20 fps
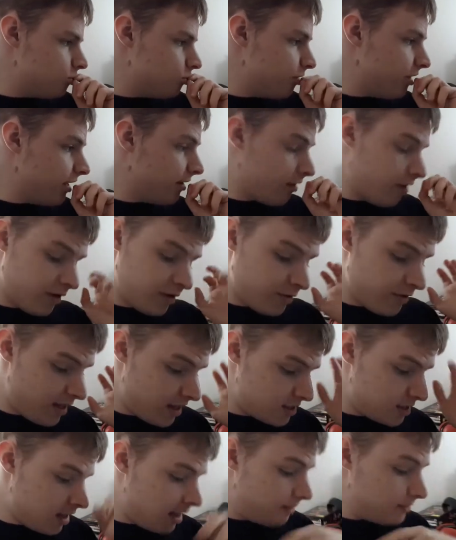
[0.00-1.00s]
really got all
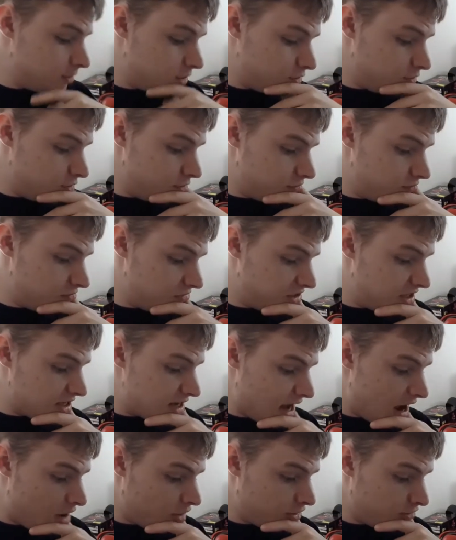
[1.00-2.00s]
that time to
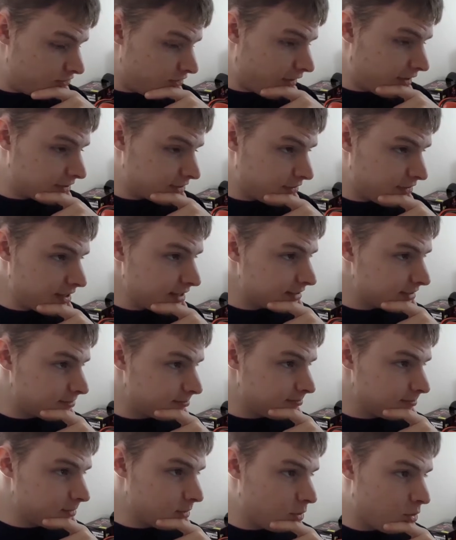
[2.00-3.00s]
sit down and focus on
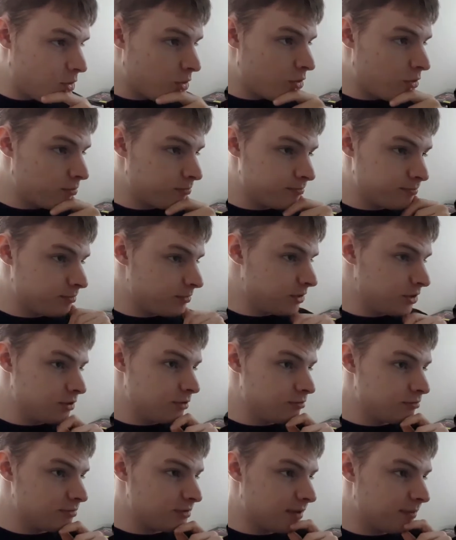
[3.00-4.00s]
this, or
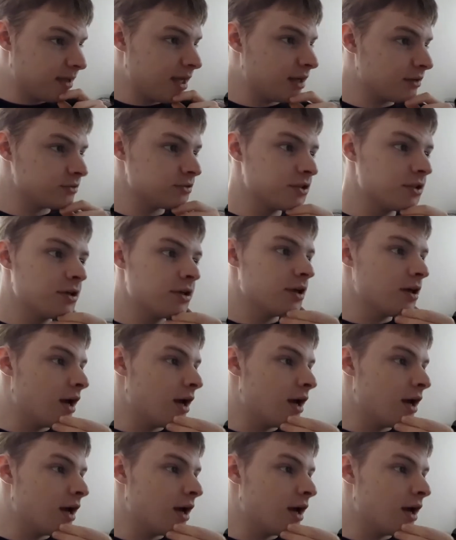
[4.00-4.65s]
do something else.